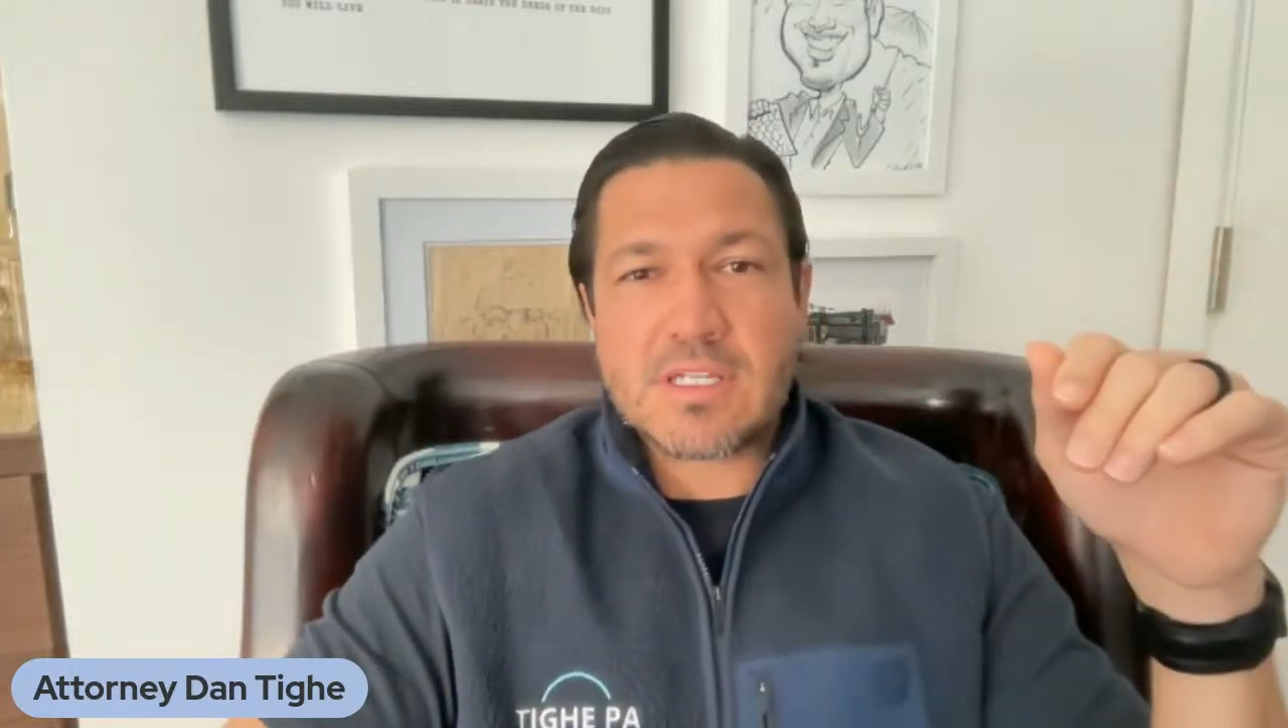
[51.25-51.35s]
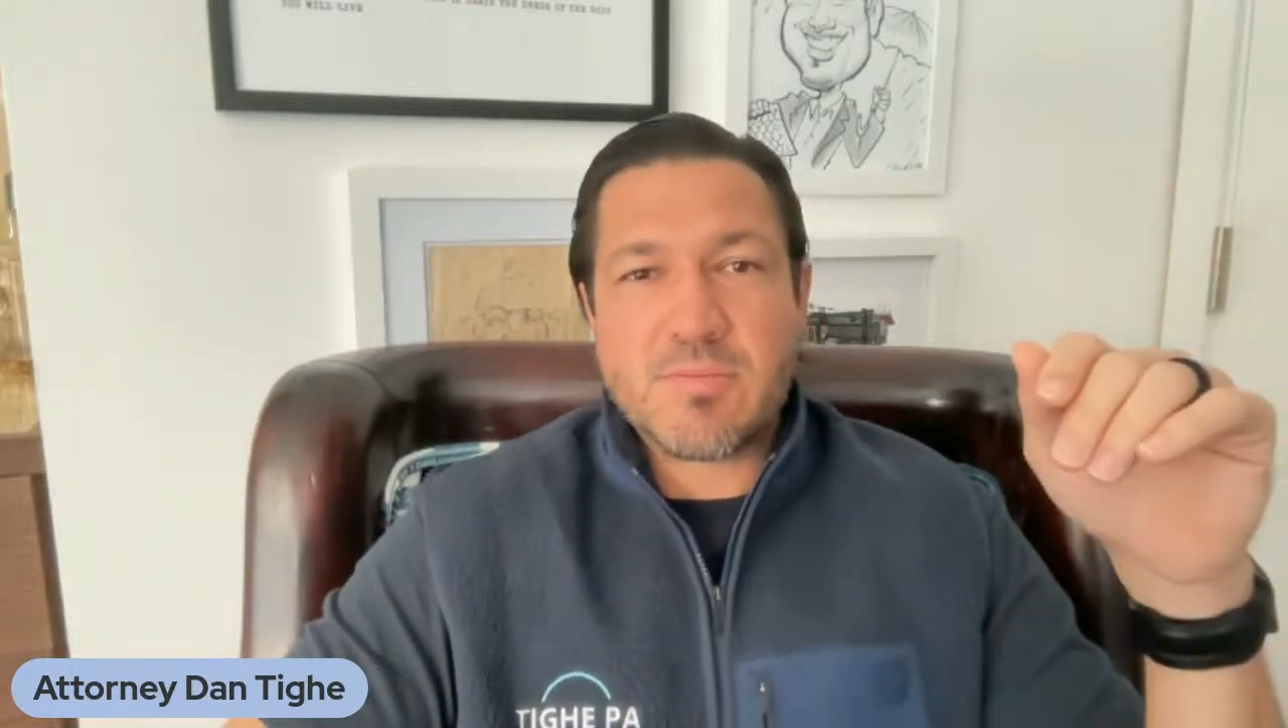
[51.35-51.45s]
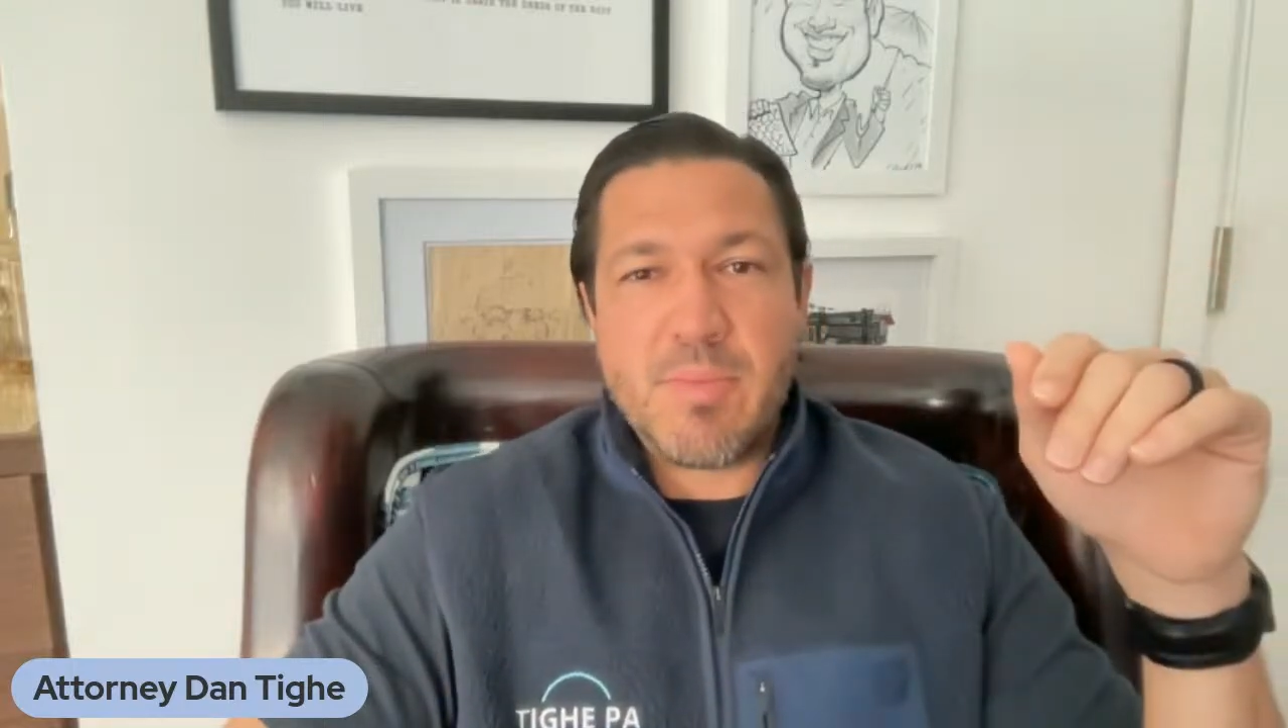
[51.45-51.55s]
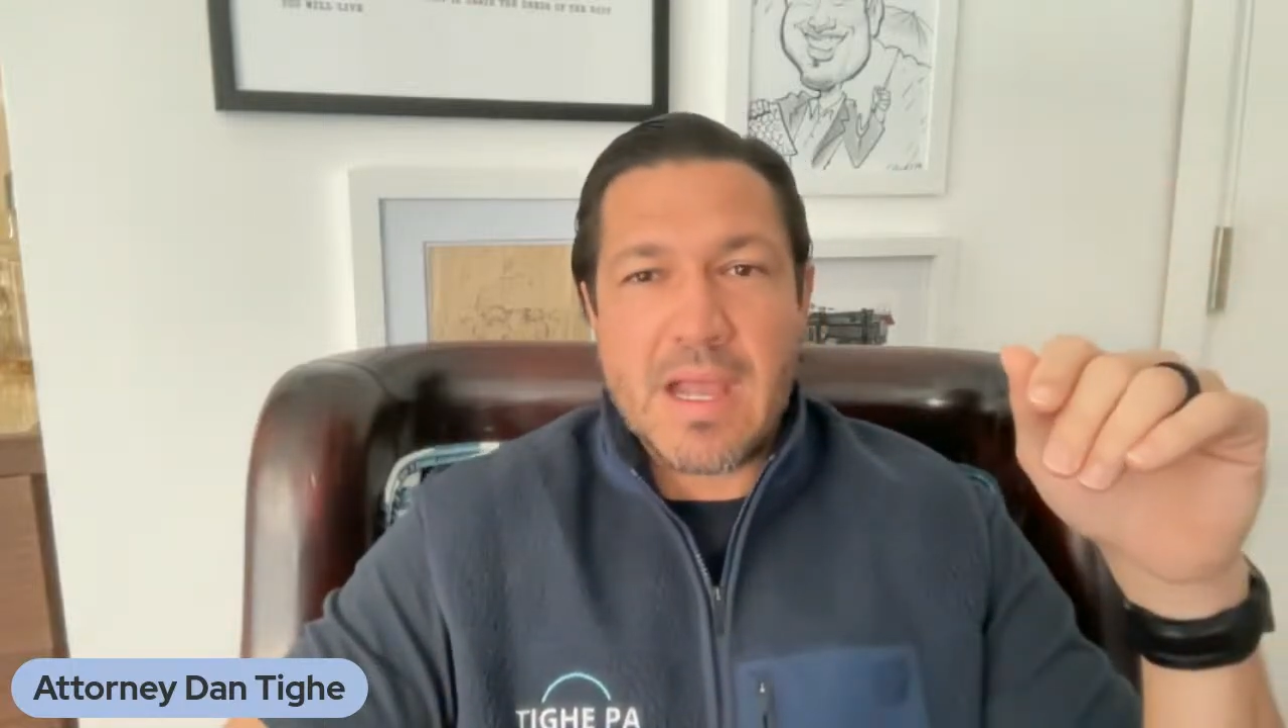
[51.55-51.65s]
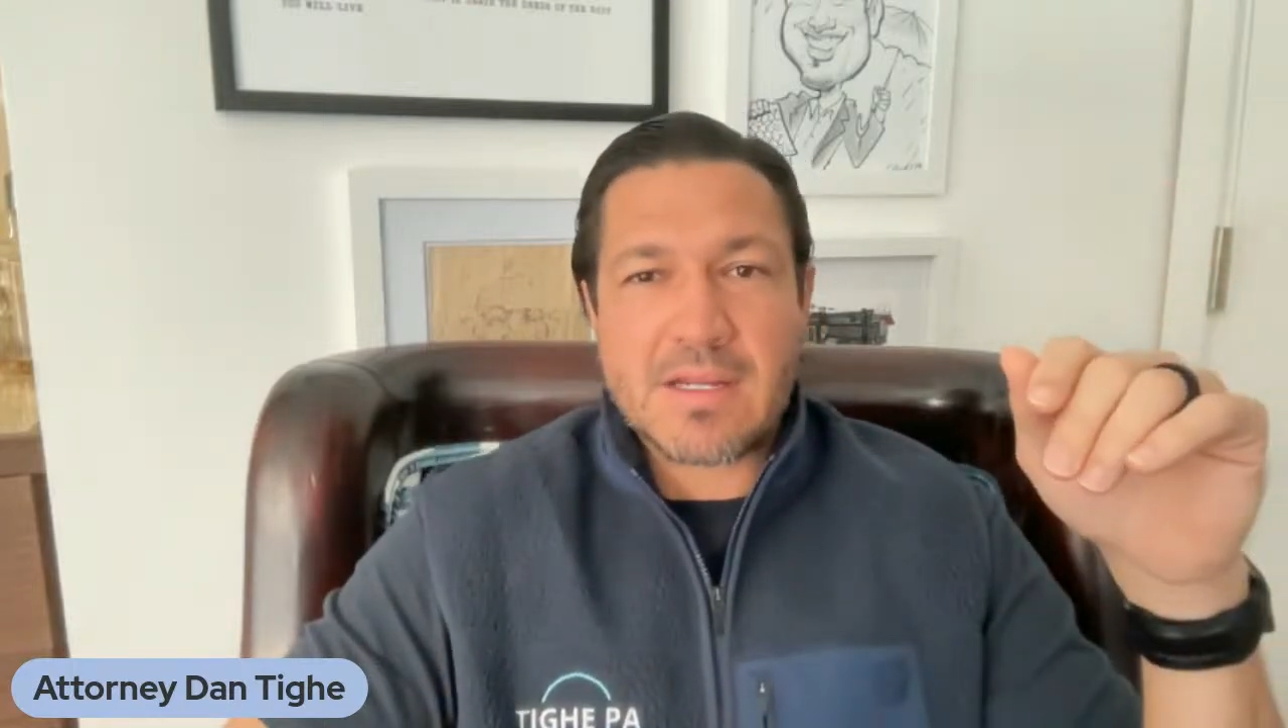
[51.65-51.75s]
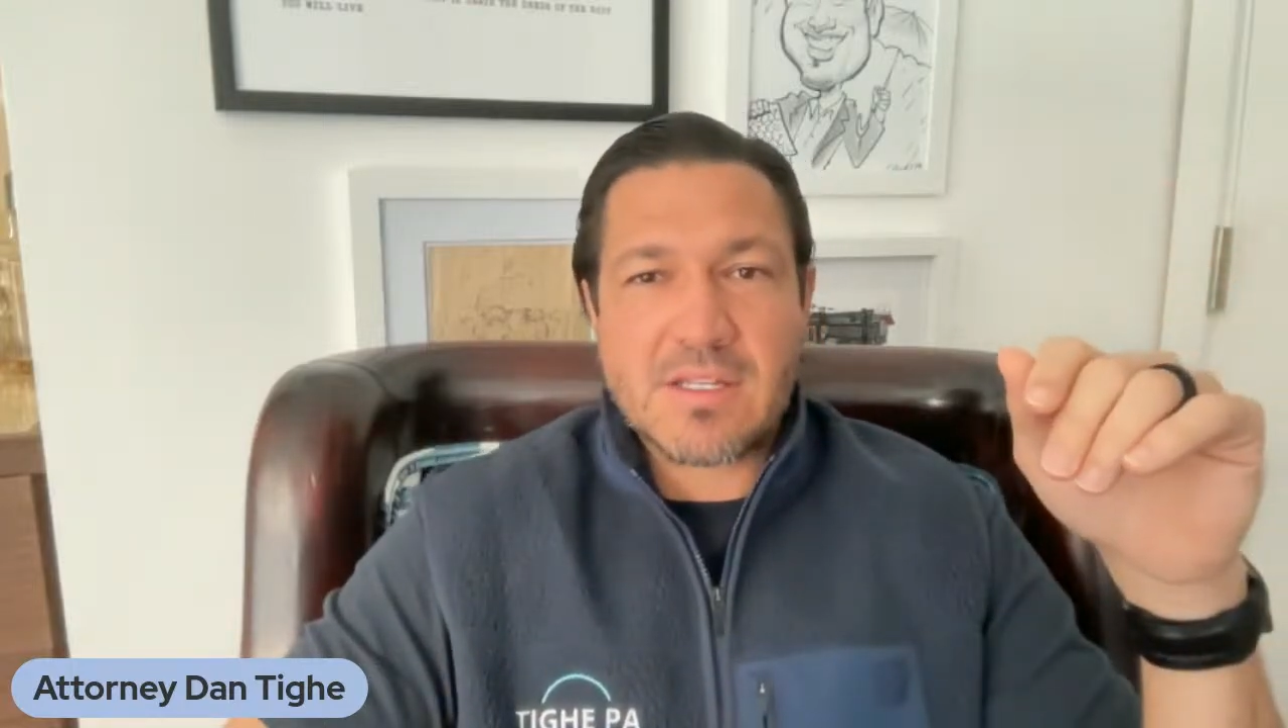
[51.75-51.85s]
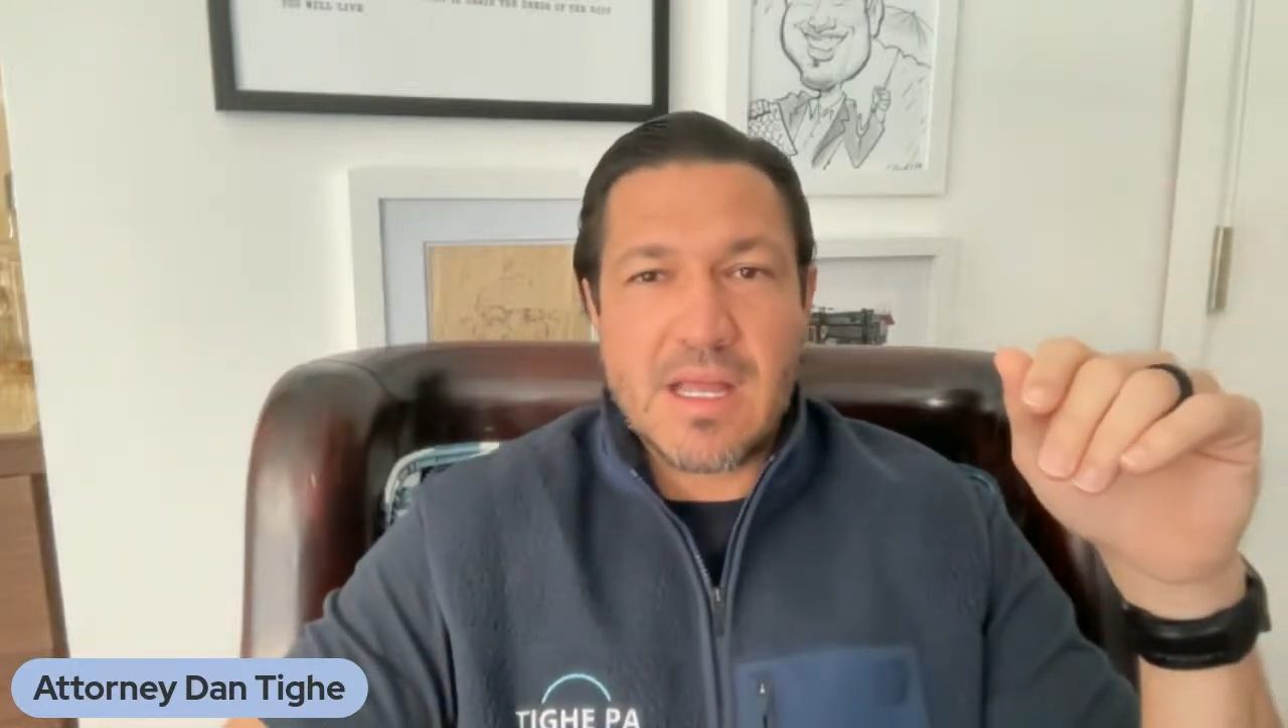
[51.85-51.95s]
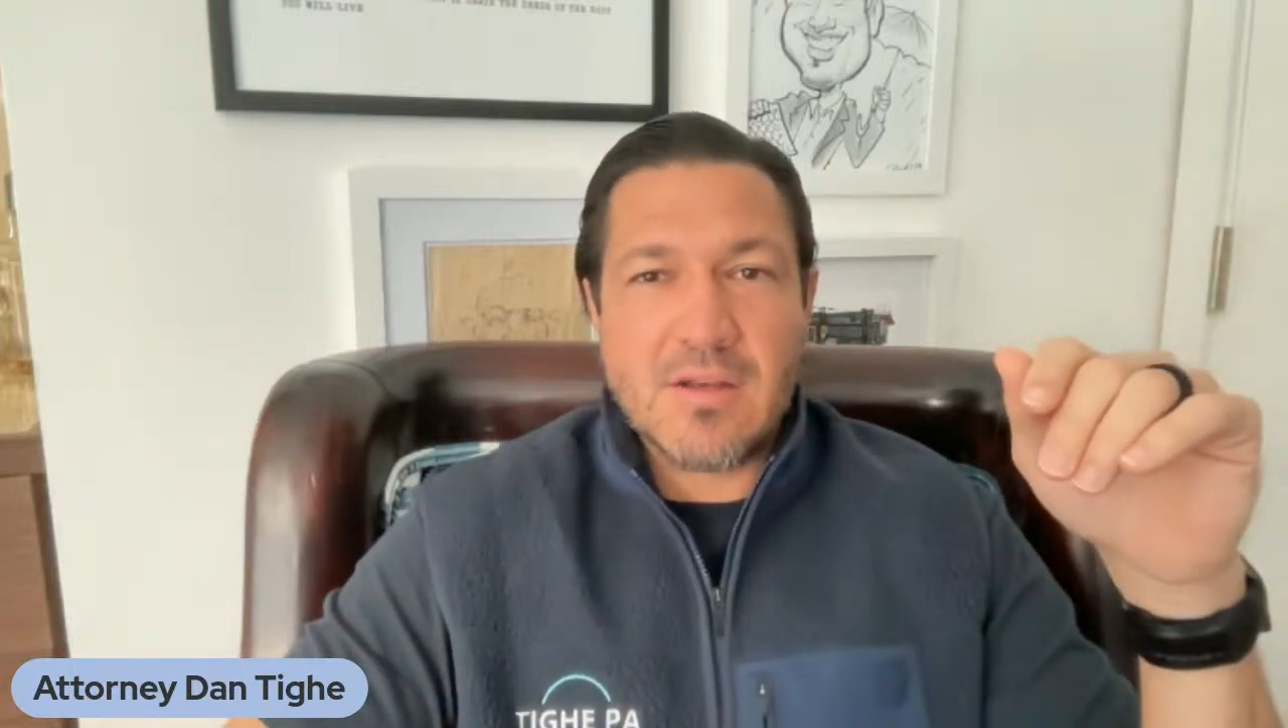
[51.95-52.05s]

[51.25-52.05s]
expect,